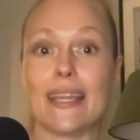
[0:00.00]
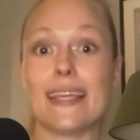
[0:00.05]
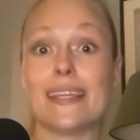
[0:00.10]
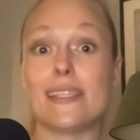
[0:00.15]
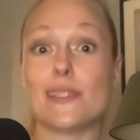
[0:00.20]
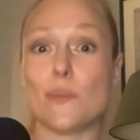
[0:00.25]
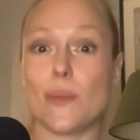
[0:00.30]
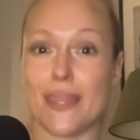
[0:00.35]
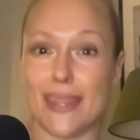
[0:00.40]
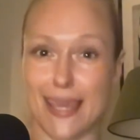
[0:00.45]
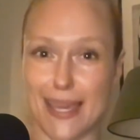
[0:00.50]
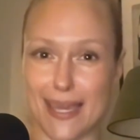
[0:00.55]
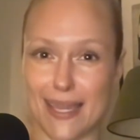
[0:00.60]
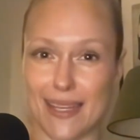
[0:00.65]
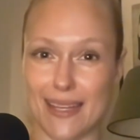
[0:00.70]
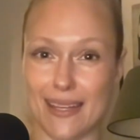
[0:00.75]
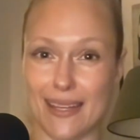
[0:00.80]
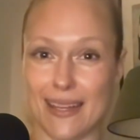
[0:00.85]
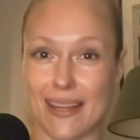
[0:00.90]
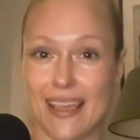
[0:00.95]
is
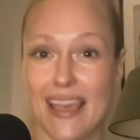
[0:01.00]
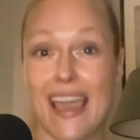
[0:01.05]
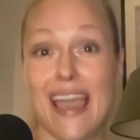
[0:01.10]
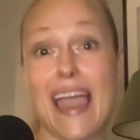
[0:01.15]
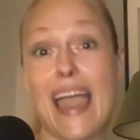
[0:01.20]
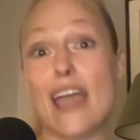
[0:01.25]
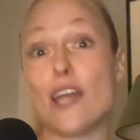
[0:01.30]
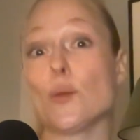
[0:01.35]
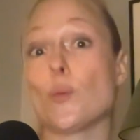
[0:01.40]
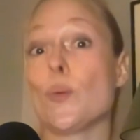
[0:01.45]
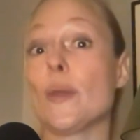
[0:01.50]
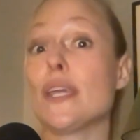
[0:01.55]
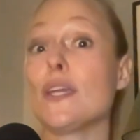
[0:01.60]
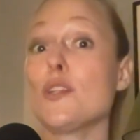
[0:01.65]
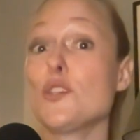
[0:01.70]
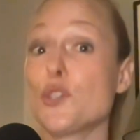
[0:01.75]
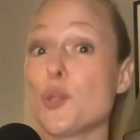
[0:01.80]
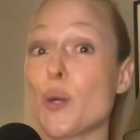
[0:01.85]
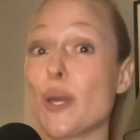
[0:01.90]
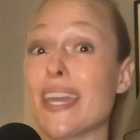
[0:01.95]
within. And we are
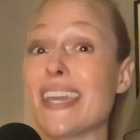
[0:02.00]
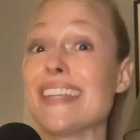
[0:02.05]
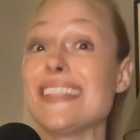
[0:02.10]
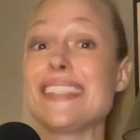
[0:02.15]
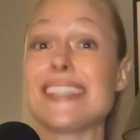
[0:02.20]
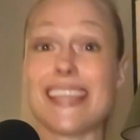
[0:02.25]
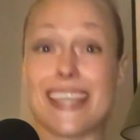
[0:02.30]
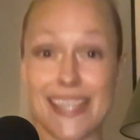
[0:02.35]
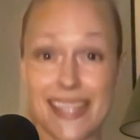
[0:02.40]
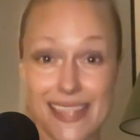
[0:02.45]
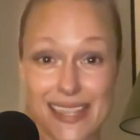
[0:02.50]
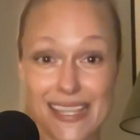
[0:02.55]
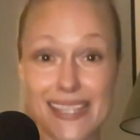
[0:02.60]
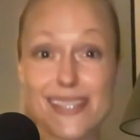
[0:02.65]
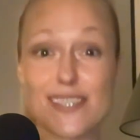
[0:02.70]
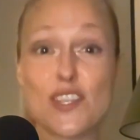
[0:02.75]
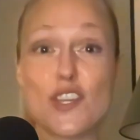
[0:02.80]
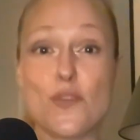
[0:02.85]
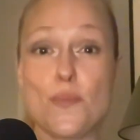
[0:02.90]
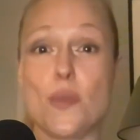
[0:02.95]
joined in this
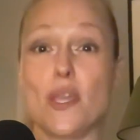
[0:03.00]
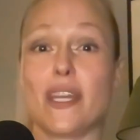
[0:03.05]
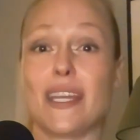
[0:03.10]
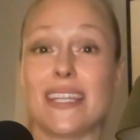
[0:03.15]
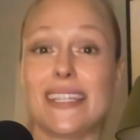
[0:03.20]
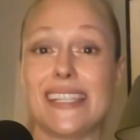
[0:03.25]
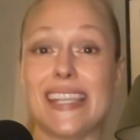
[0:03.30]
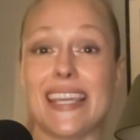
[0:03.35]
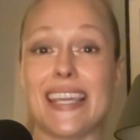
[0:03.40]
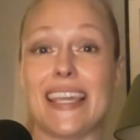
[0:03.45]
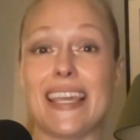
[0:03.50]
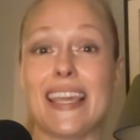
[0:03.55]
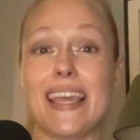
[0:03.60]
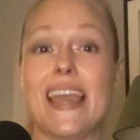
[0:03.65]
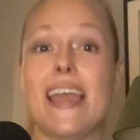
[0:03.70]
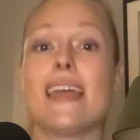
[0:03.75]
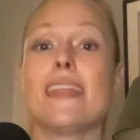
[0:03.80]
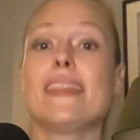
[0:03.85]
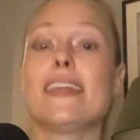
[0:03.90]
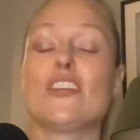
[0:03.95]
community.
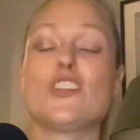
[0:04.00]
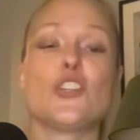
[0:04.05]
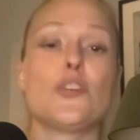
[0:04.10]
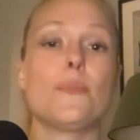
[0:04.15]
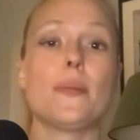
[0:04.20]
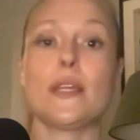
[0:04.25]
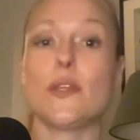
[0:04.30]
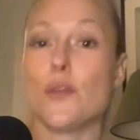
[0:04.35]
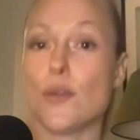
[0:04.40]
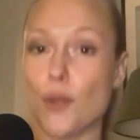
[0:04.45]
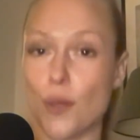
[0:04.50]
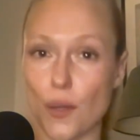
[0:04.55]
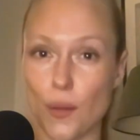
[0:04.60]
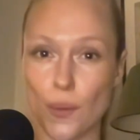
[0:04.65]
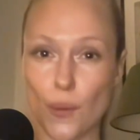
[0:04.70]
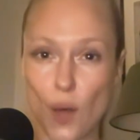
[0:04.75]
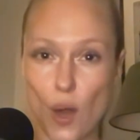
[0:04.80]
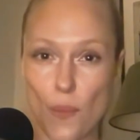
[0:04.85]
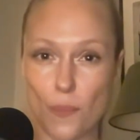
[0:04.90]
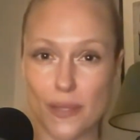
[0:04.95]
There should be no
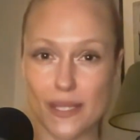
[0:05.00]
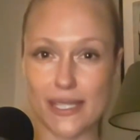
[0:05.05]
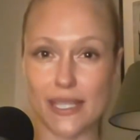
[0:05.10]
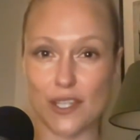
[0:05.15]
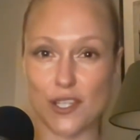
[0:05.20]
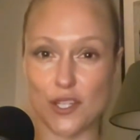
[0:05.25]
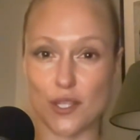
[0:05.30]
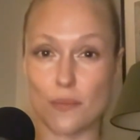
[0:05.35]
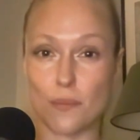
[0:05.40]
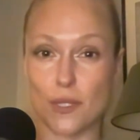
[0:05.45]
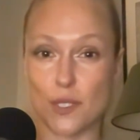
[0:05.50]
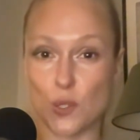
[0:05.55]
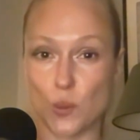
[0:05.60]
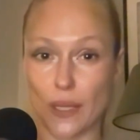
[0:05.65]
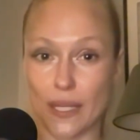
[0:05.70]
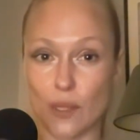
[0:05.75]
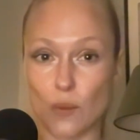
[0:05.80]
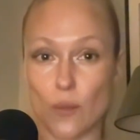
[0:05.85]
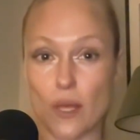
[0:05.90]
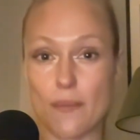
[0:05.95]
competition
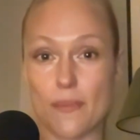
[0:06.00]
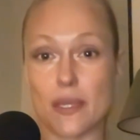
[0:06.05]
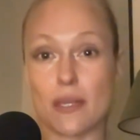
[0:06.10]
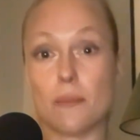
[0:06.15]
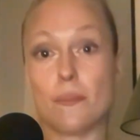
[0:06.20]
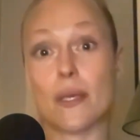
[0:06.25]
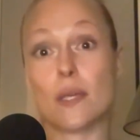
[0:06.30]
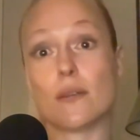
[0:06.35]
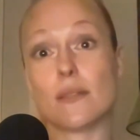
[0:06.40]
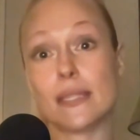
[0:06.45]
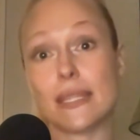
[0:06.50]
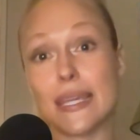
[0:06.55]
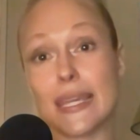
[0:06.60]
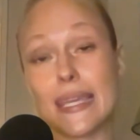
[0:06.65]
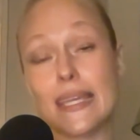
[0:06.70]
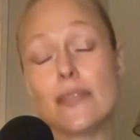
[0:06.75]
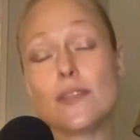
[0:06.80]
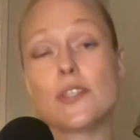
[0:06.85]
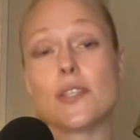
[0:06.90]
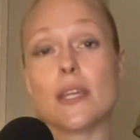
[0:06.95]
between women because
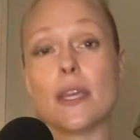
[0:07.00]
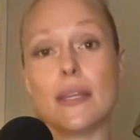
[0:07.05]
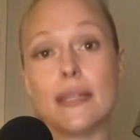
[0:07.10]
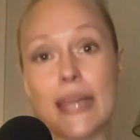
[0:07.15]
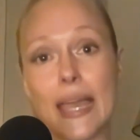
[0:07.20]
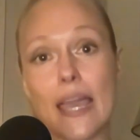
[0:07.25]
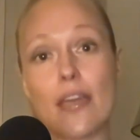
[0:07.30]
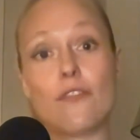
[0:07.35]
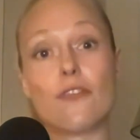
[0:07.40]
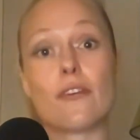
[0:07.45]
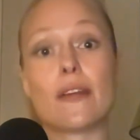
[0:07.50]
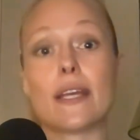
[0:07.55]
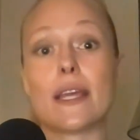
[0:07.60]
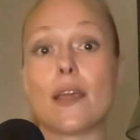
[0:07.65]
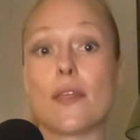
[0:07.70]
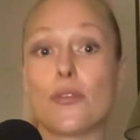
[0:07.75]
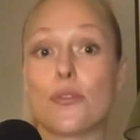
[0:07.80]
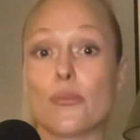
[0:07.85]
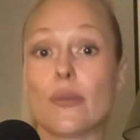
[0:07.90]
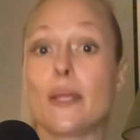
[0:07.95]
each and every
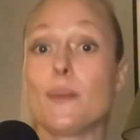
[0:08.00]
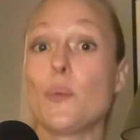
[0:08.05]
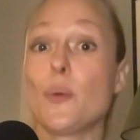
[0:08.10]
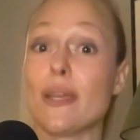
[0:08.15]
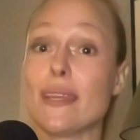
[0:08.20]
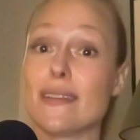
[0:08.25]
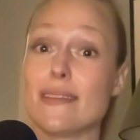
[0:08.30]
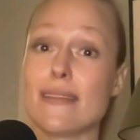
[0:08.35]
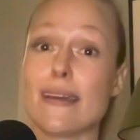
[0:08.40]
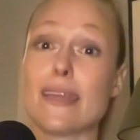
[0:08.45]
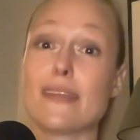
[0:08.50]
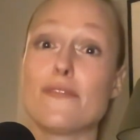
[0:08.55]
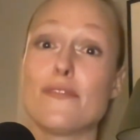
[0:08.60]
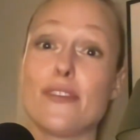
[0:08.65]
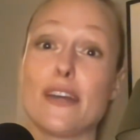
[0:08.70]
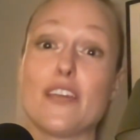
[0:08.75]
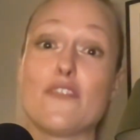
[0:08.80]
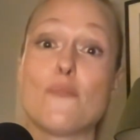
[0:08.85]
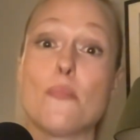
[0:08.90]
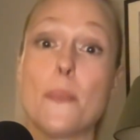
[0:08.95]

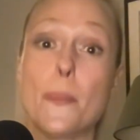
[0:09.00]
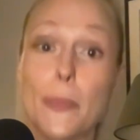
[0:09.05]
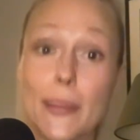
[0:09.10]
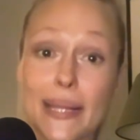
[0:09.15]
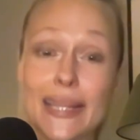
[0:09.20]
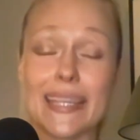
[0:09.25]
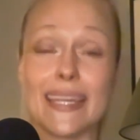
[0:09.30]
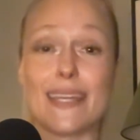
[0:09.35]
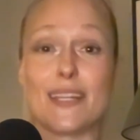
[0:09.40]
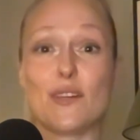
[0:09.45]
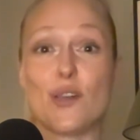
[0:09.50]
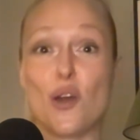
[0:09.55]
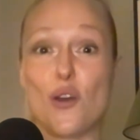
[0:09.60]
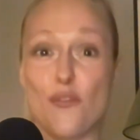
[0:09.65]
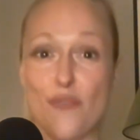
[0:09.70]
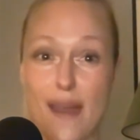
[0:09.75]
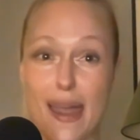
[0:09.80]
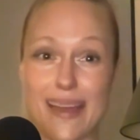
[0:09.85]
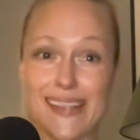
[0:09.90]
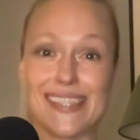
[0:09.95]
3.95 billion of
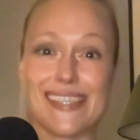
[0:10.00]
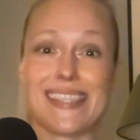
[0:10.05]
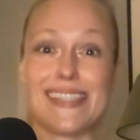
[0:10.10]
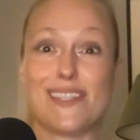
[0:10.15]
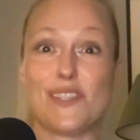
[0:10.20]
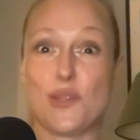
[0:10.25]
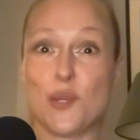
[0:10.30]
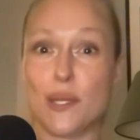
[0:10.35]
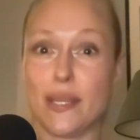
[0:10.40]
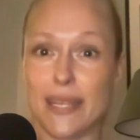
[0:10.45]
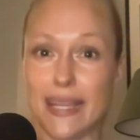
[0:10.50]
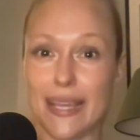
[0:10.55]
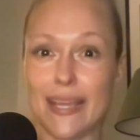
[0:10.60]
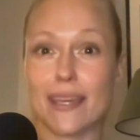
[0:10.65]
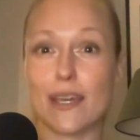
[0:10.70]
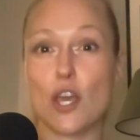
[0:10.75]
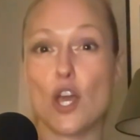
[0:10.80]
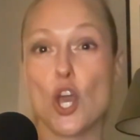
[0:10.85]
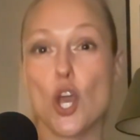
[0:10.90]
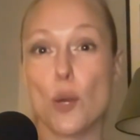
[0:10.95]
us is unique,
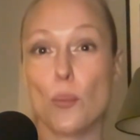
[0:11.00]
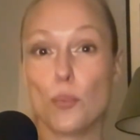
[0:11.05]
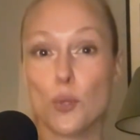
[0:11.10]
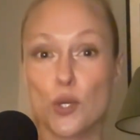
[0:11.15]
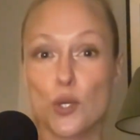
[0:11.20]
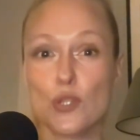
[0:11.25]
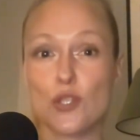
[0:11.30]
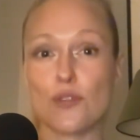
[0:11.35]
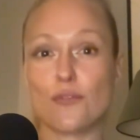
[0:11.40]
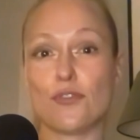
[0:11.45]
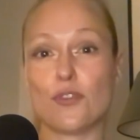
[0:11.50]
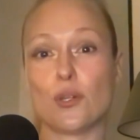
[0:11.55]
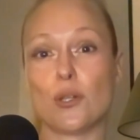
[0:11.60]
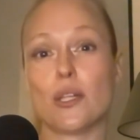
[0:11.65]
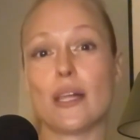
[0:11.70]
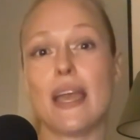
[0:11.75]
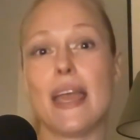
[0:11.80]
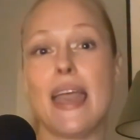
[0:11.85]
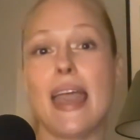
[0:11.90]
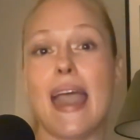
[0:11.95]
beautiful,
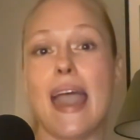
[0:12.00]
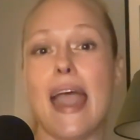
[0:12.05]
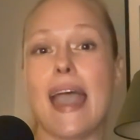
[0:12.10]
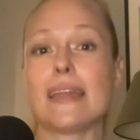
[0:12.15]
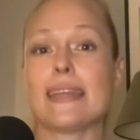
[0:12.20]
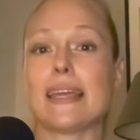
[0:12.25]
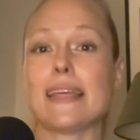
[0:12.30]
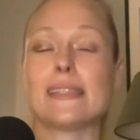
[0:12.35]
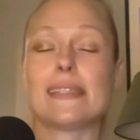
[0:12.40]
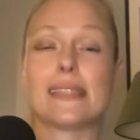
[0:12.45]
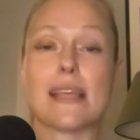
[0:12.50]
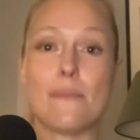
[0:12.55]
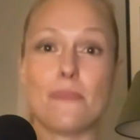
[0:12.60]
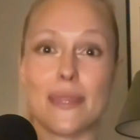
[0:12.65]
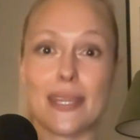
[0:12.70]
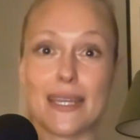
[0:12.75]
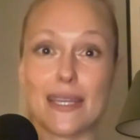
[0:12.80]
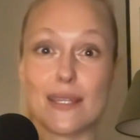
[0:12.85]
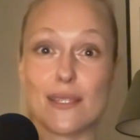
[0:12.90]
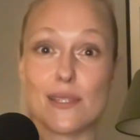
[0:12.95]
and has
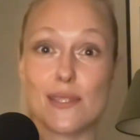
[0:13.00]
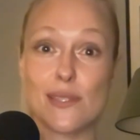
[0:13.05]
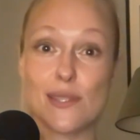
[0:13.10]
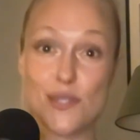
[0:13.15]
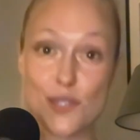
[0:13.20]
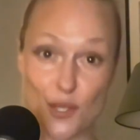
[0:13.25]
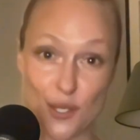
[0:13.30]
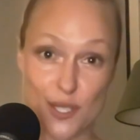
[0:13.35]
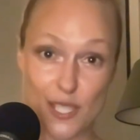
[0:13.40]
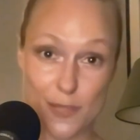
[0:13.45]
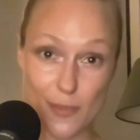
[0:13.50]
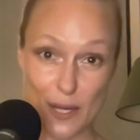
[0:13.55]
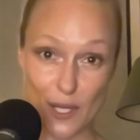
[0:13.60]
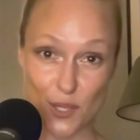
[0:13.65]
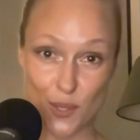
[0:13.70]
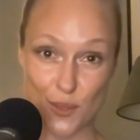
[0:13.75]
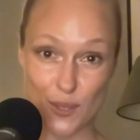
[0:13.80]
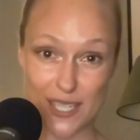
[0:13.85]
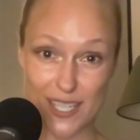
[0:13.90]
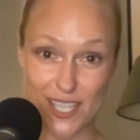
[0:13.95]
something so
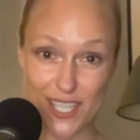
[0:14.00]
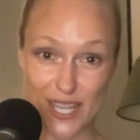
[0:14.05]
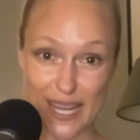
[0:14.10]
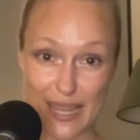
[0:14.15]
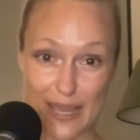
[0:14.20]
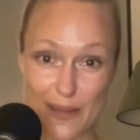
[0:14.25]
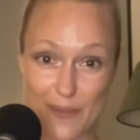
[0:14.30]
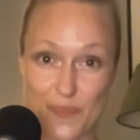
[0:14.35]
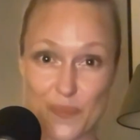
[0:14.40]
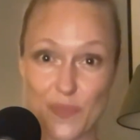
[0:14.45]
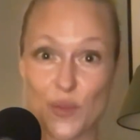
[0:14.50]
special to share.